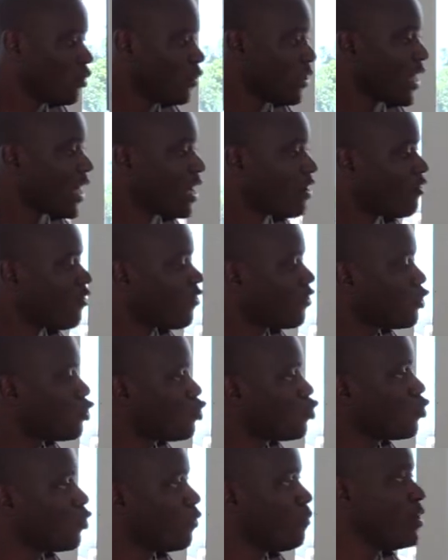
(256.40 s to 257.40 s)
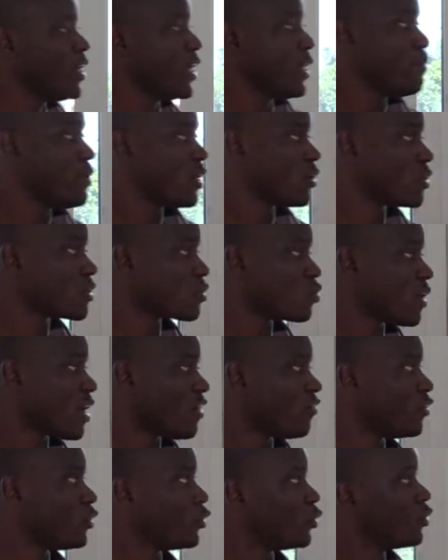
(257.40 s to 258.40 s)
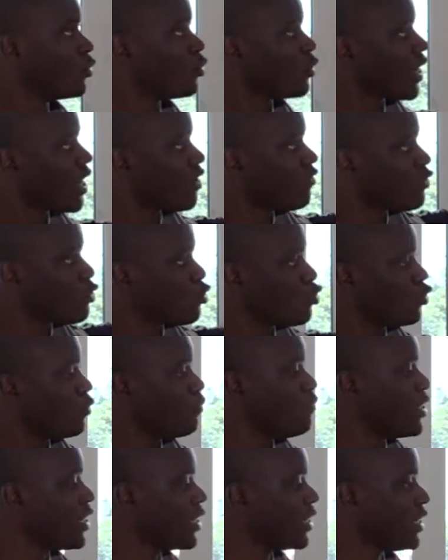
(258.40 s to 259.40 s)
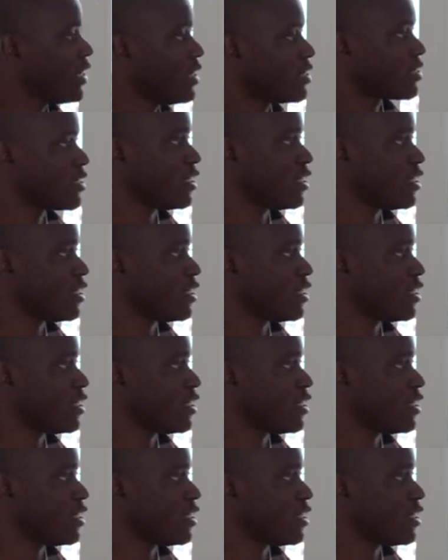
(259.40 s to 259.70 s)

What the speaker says: we have 2B because we have 2. We have 2B is